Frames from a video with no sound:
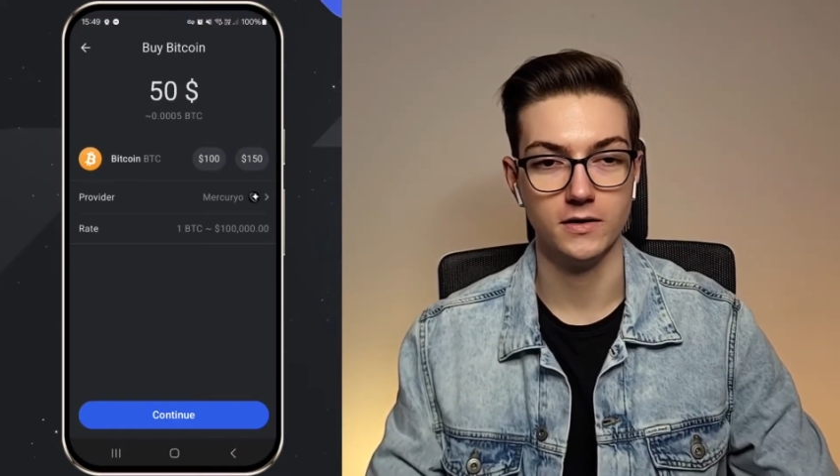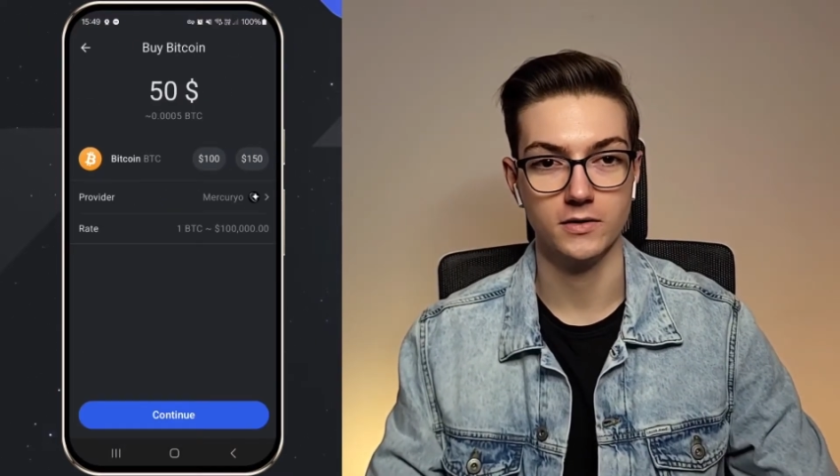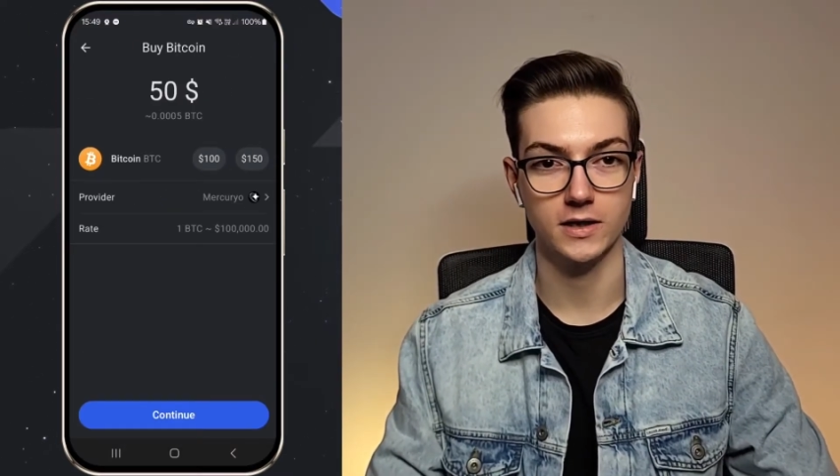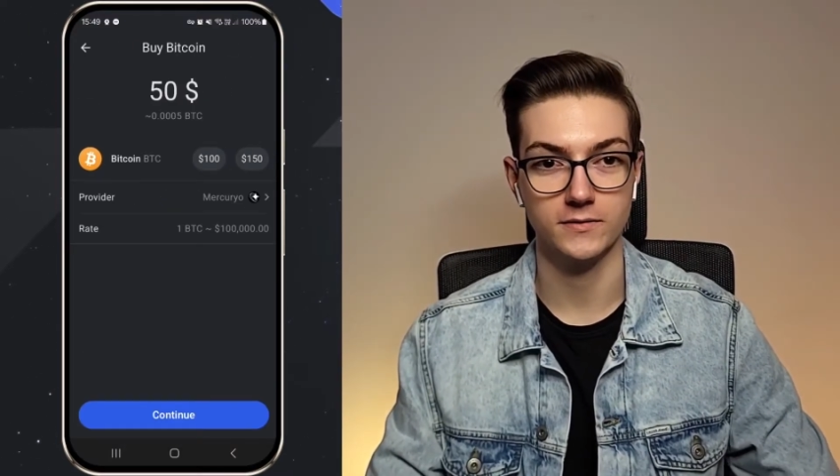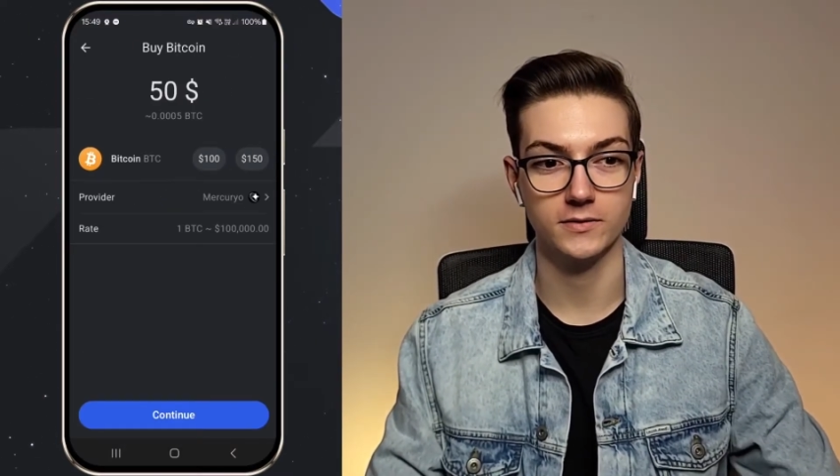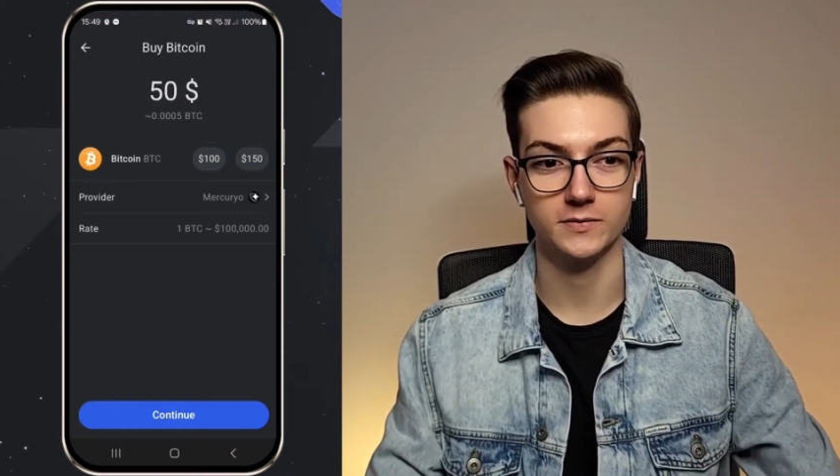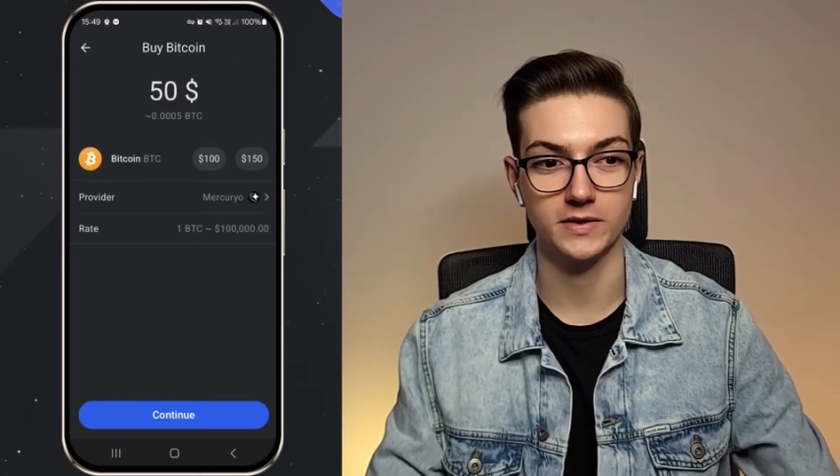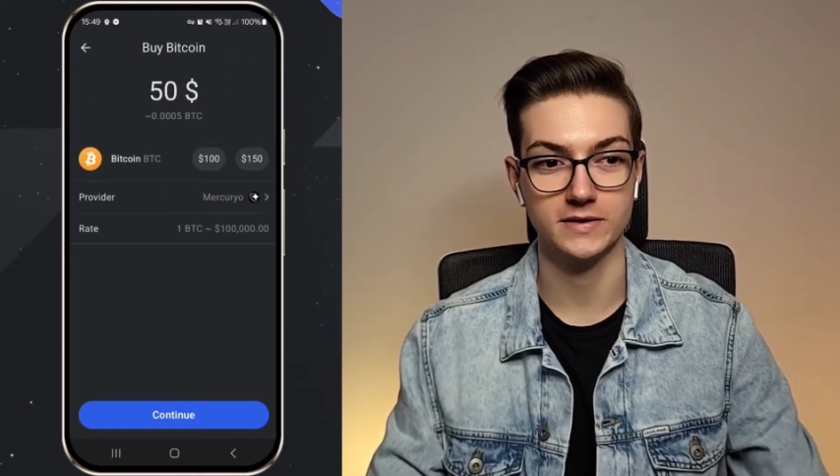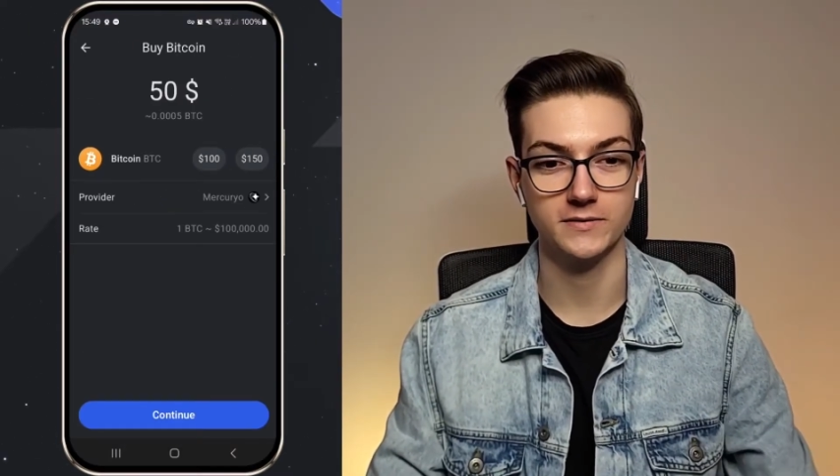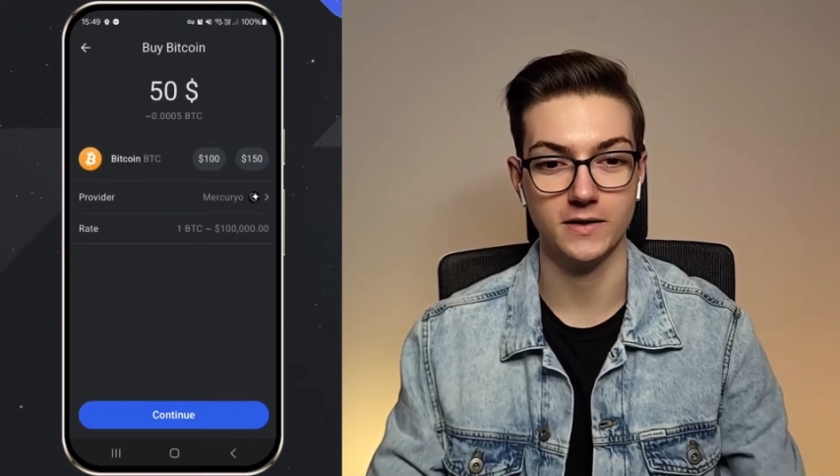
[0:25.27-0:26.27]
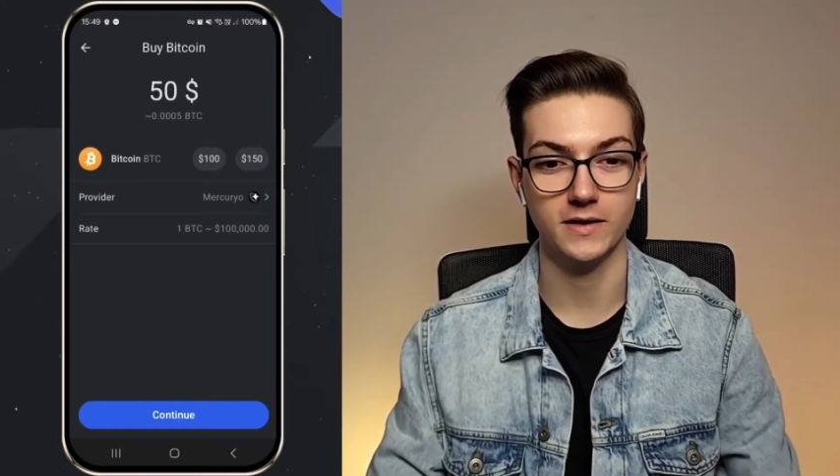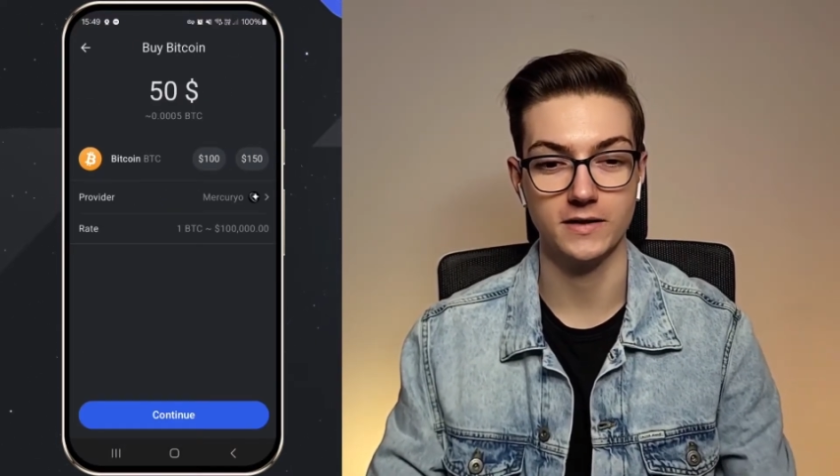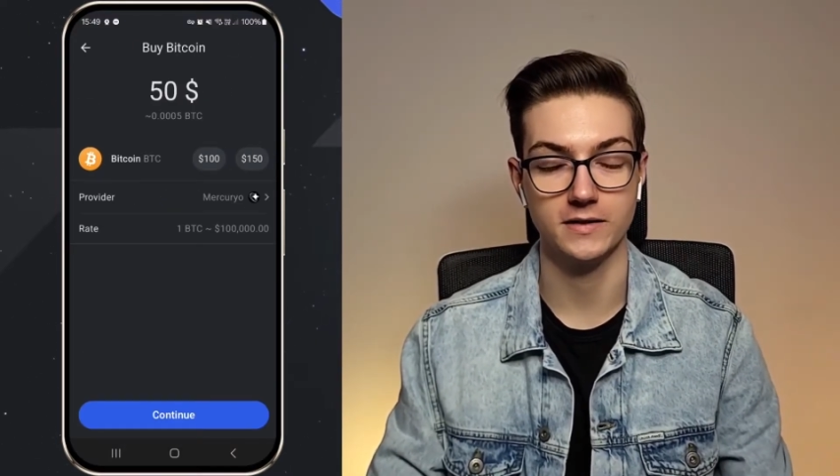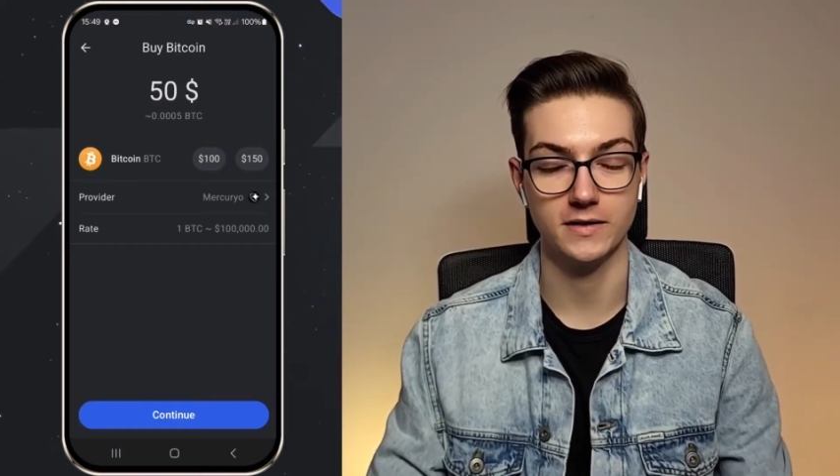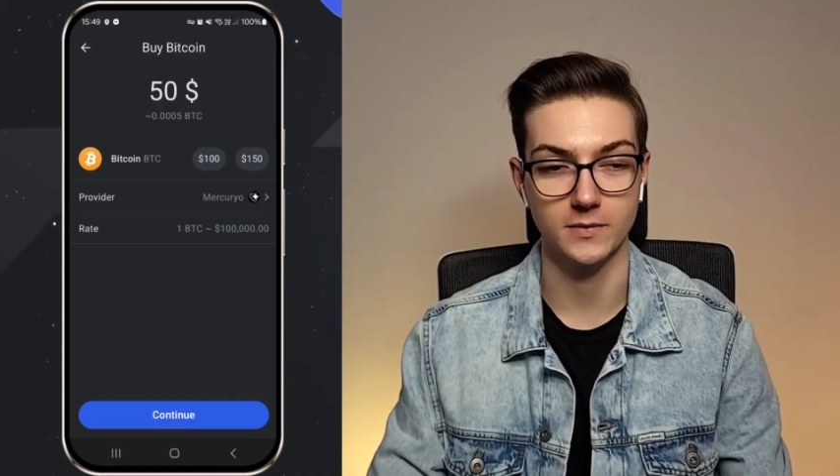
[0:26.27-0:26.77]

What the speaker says: you have to specify the